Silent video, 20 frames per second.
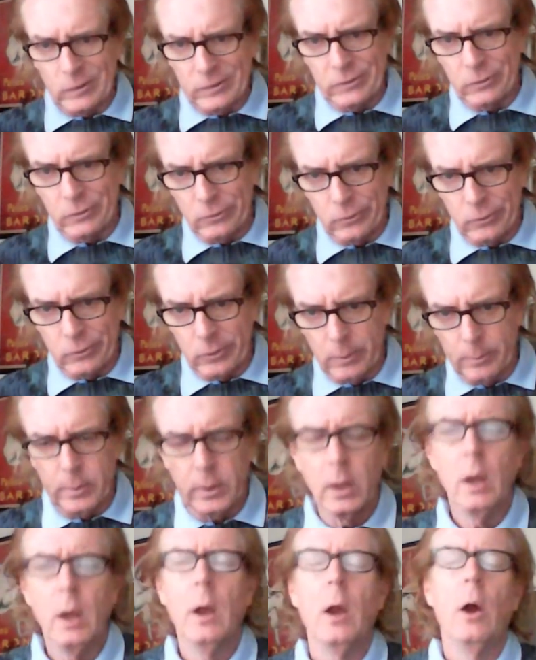Western Europe,
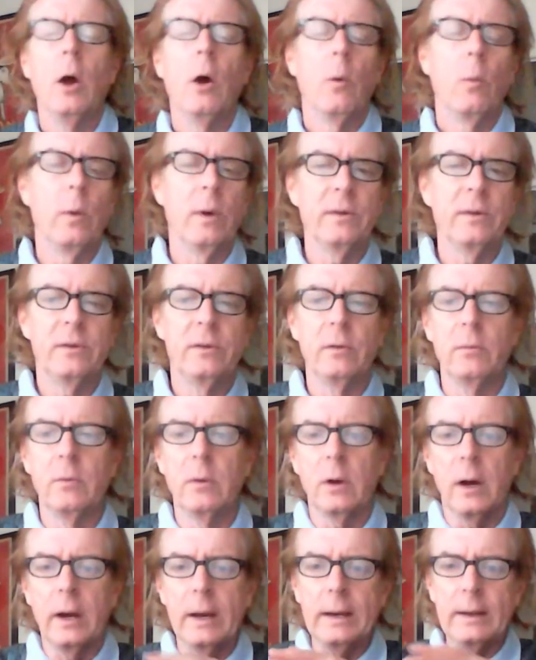was
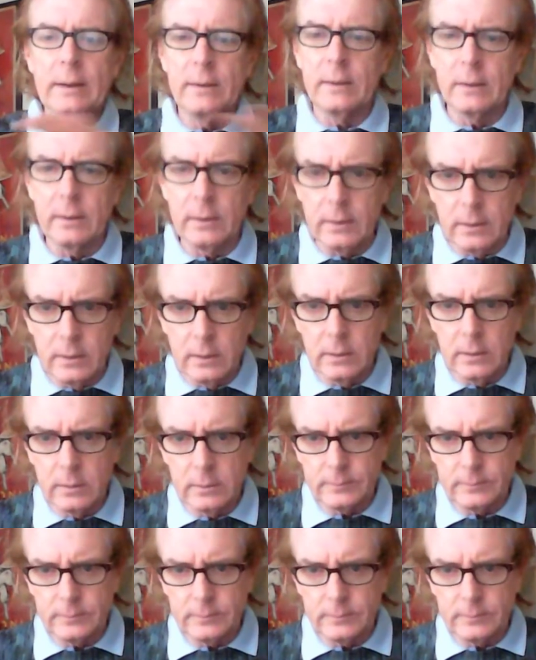united